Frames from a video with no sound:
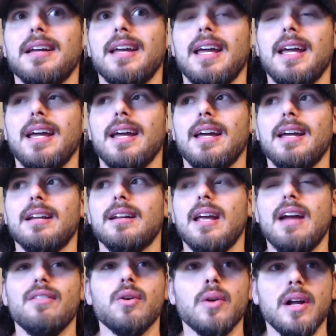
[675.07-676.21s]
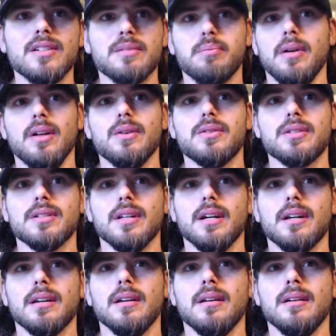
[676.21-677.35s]
And everyone else probably is just like,
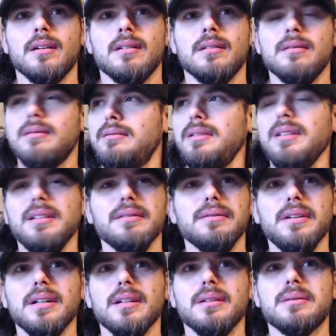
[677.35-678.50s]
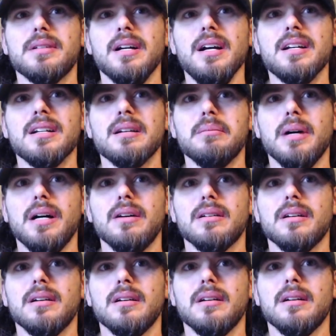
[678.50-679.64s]
what the fuck are you talking about?
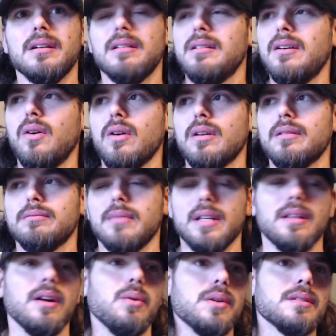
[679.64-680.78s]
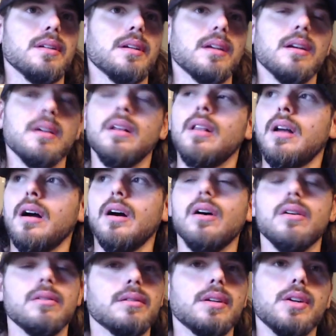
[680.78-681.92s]
Or in their words, like,
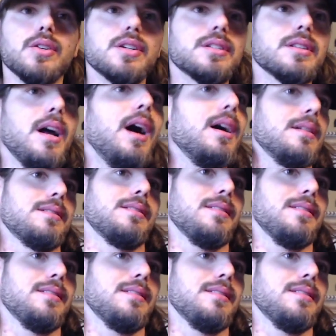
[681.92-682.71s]
oh, you're just lost.